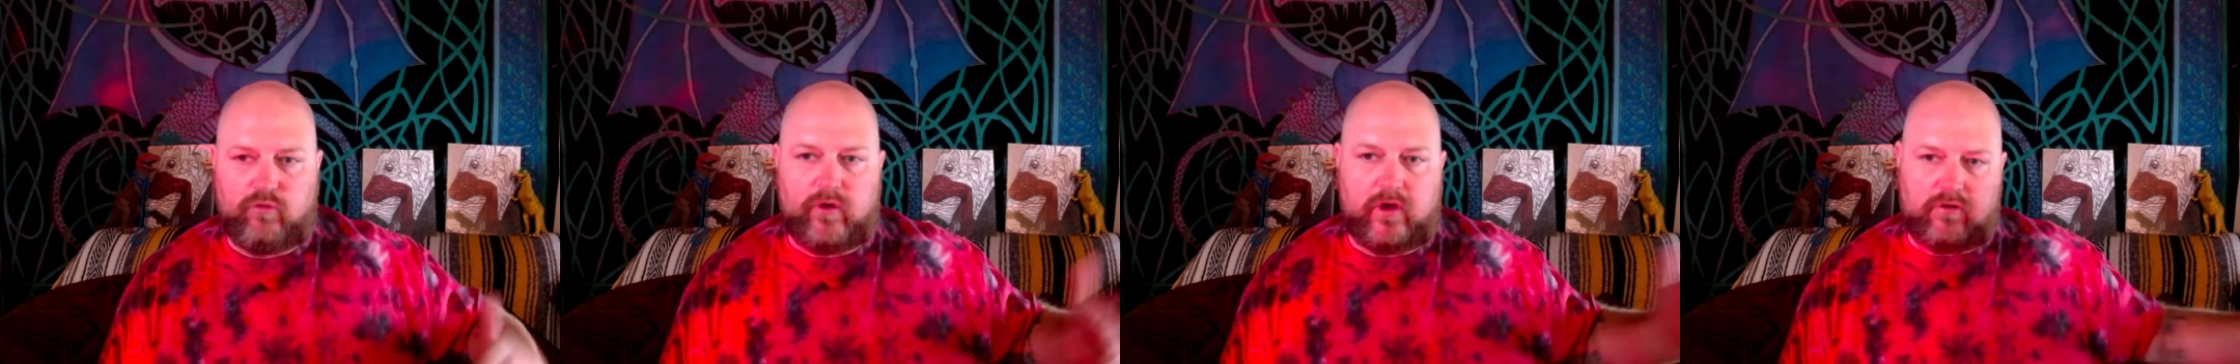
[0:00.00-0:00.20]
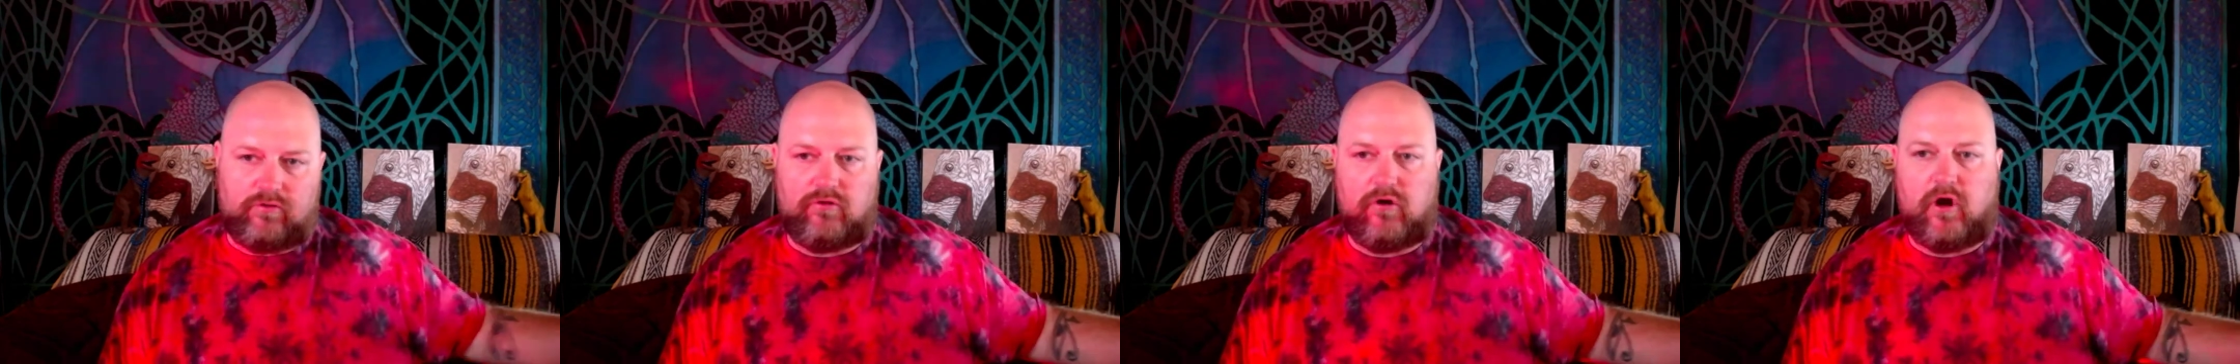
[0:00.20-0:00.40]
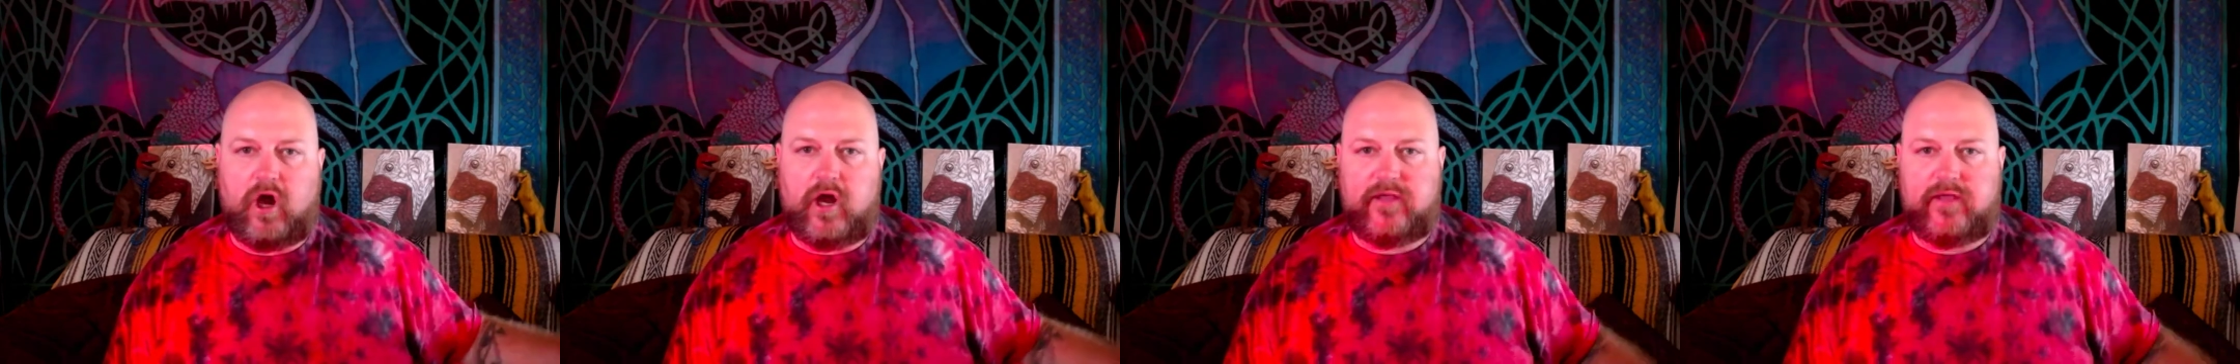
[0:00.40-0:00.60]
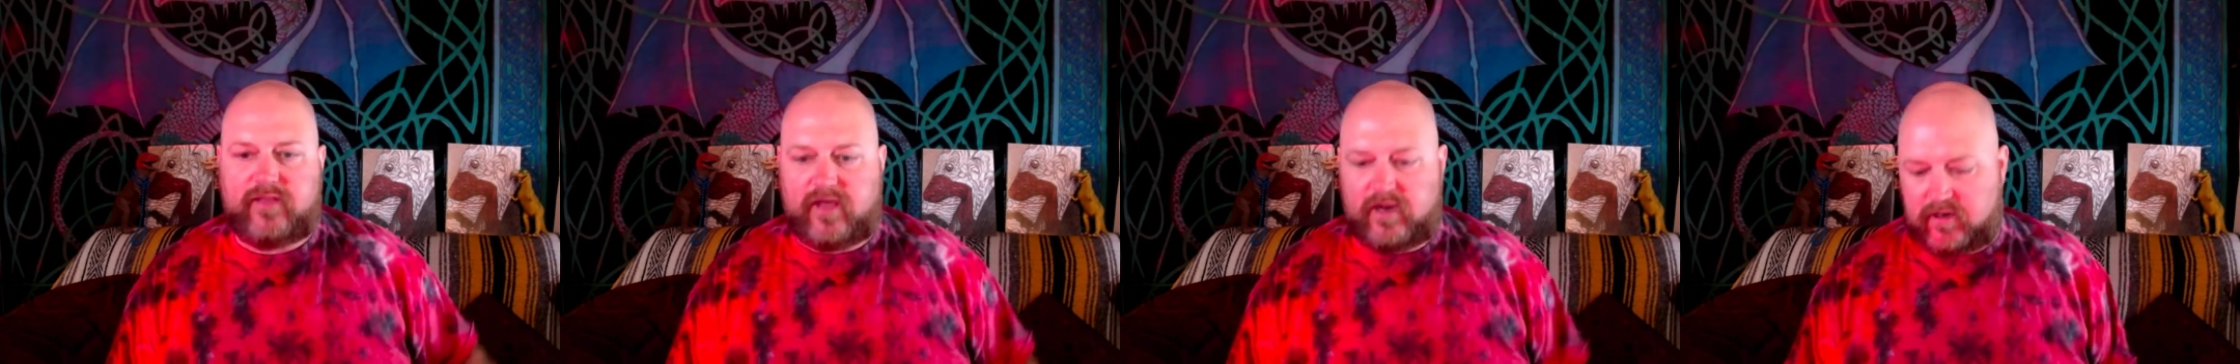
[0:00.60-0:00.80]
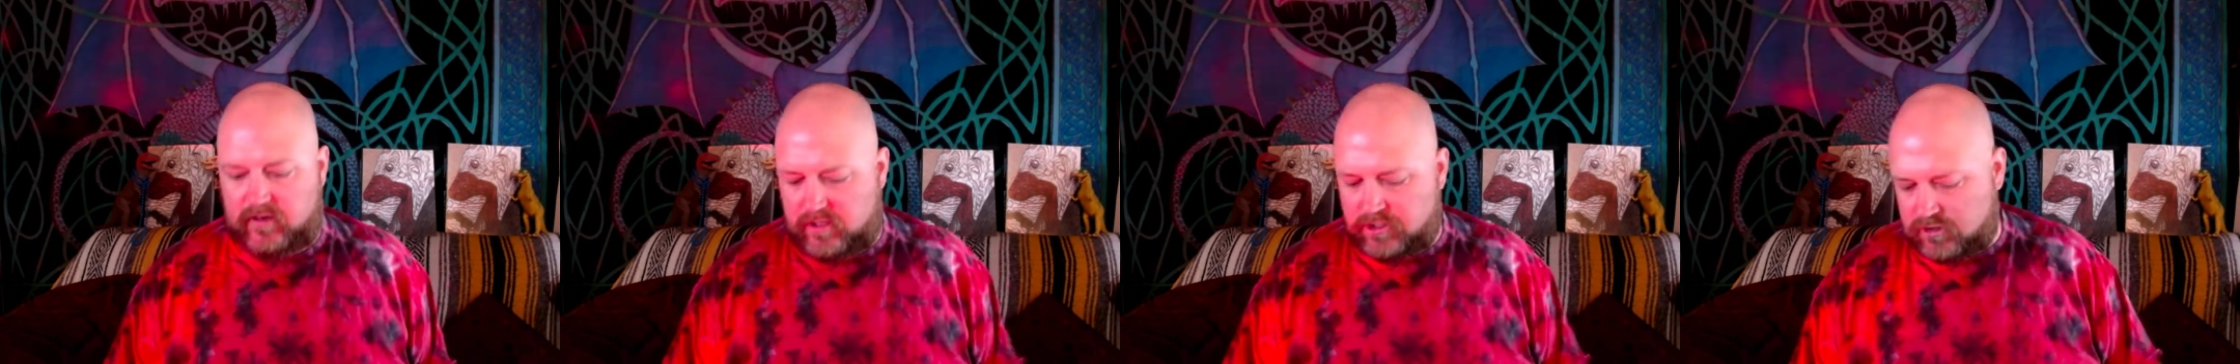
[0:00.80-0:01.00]
went wrong in
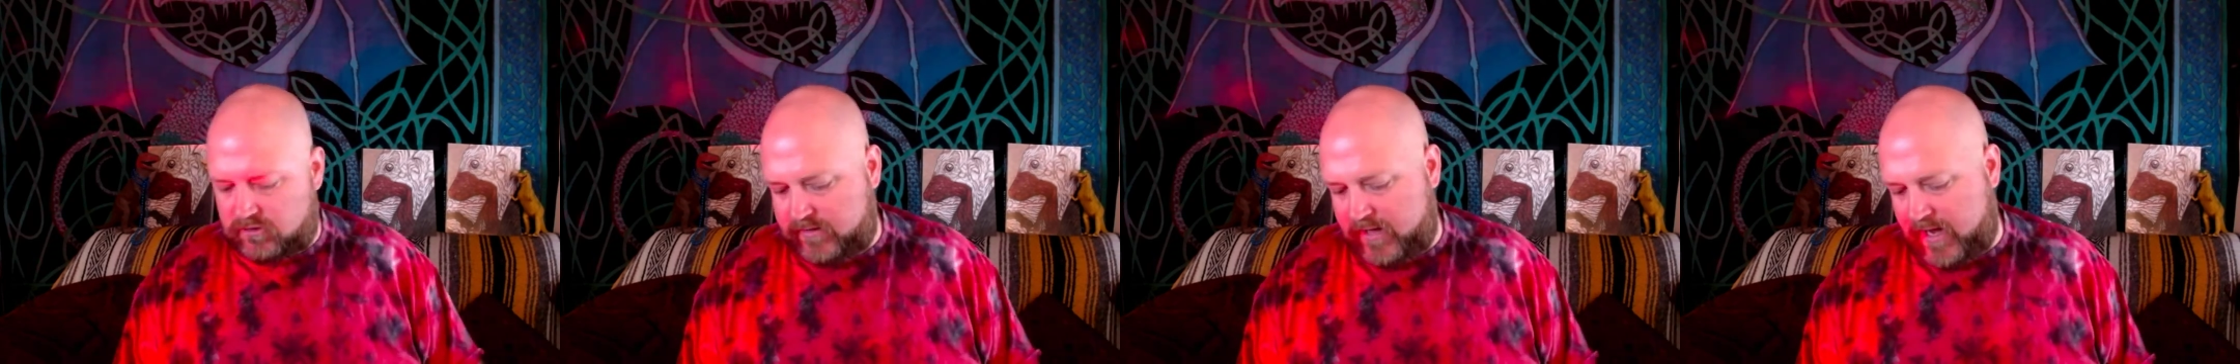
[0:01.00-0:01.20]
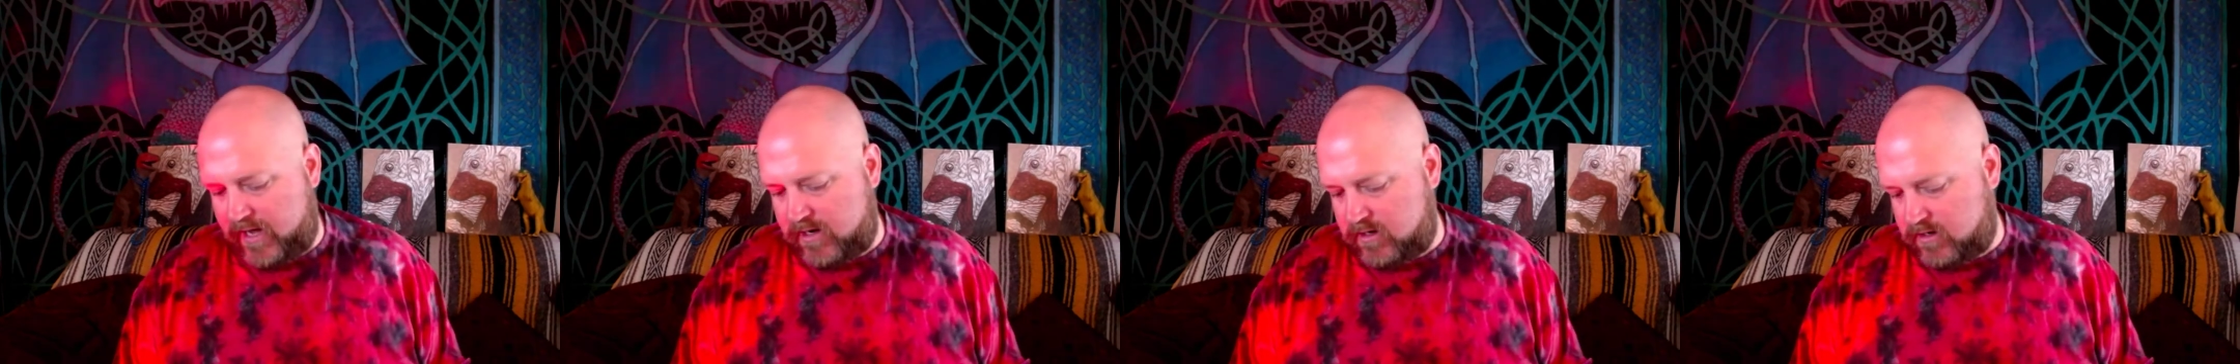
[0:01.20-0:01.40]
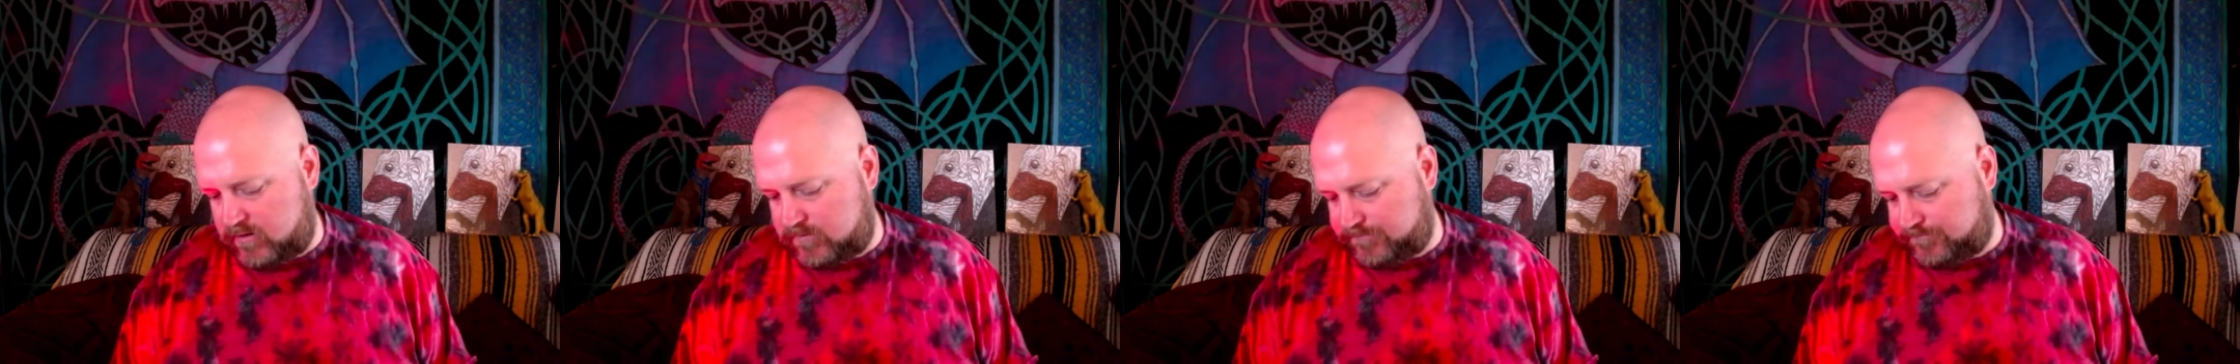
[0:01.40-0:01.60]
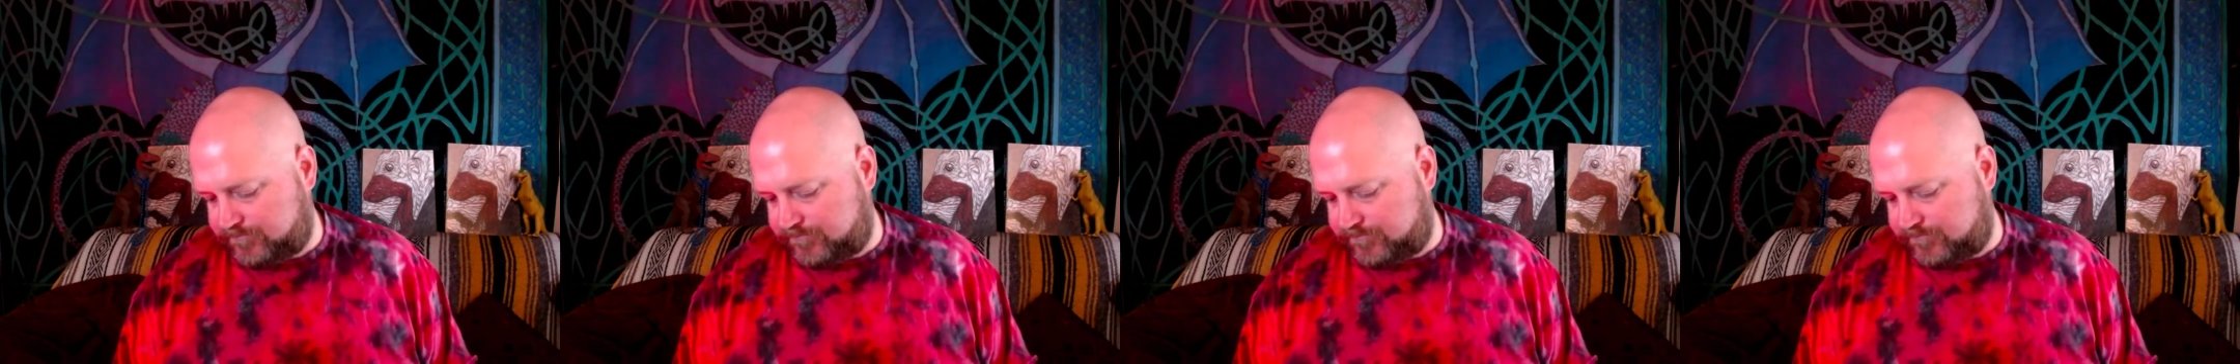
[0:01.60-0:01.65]
that initial data.